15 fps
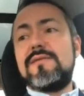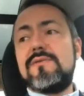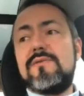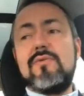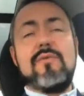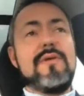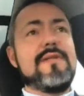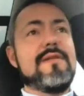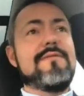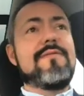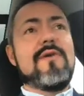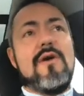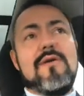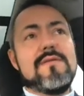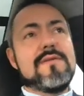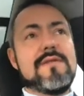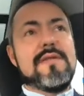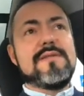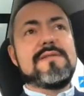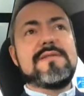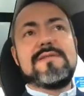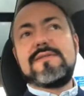2 in the front
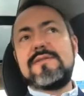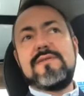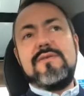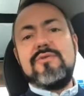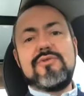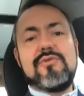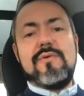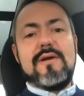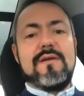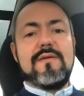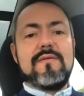as usual,